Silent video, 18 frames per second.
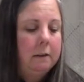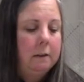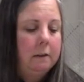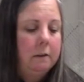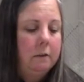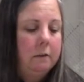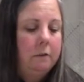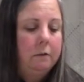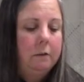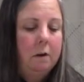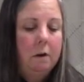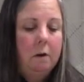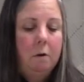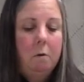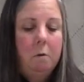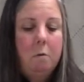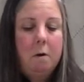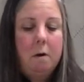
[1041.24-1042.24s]

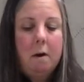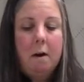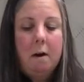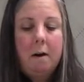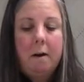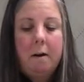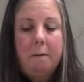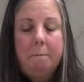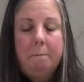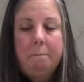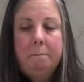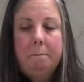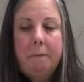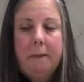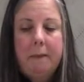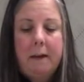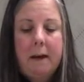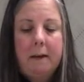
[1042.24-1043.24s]
So
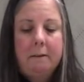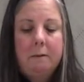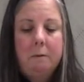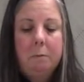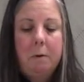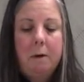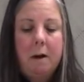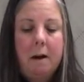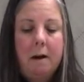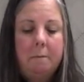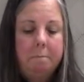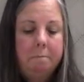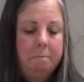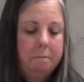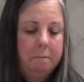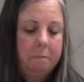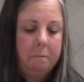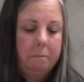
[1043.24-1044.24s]
that's what
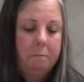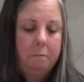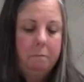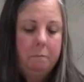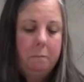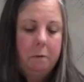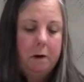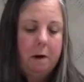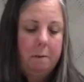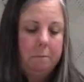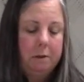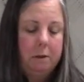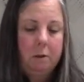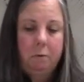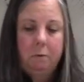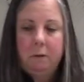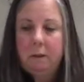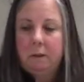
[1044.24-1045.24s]
I'm
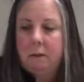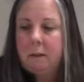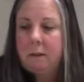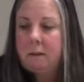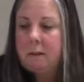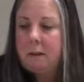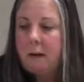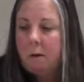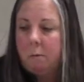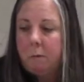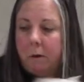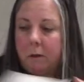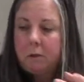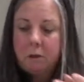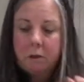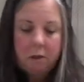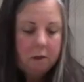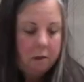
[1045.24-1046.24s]
using to
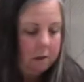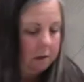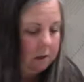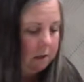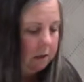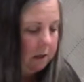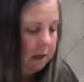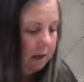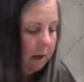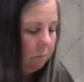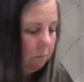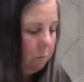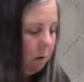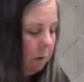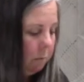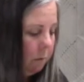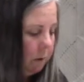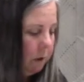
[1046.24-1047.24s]
sandwich. And
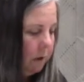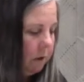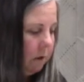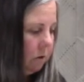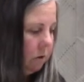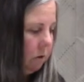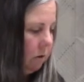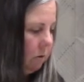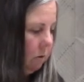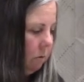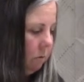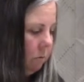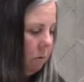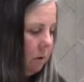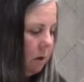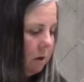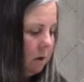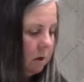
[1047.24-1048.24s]
what we're going to
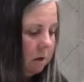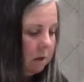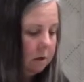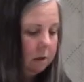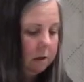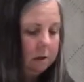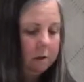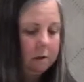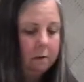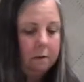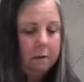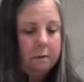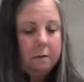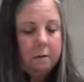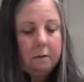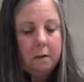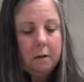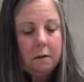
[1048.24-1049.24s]
do
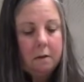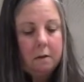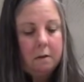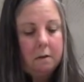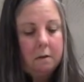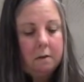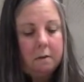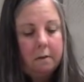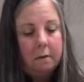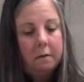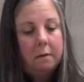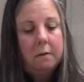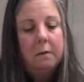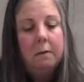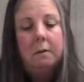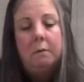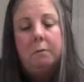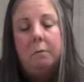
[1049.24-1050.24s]
is,
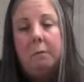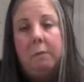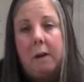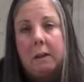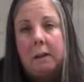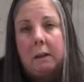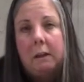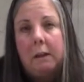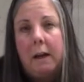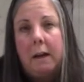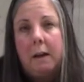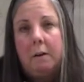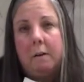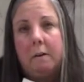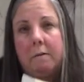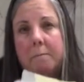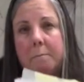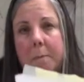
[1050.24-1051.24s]
we've got a
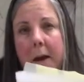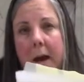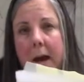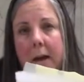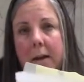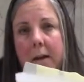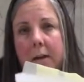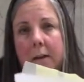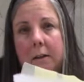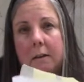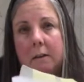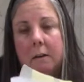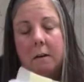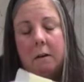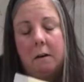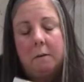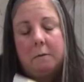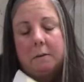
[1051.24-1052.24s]
layer of batting,
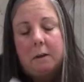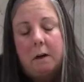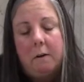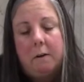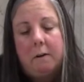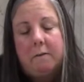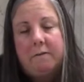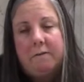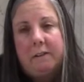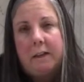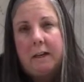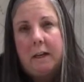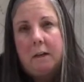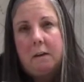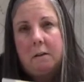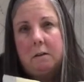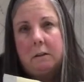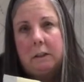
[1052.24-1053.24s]
of
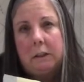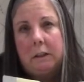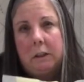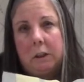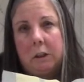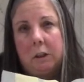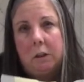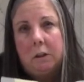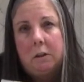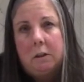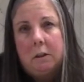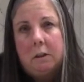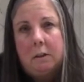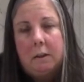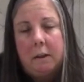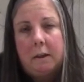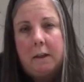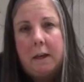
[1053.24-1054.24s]
flannel here,
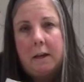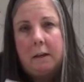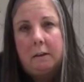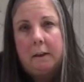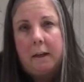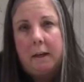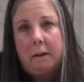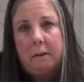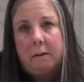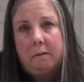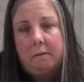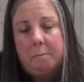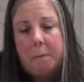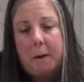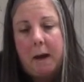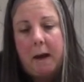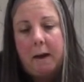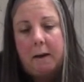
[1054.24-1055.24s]
then a layer of
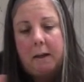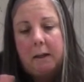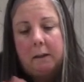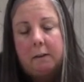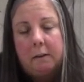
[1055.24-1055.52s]
batting,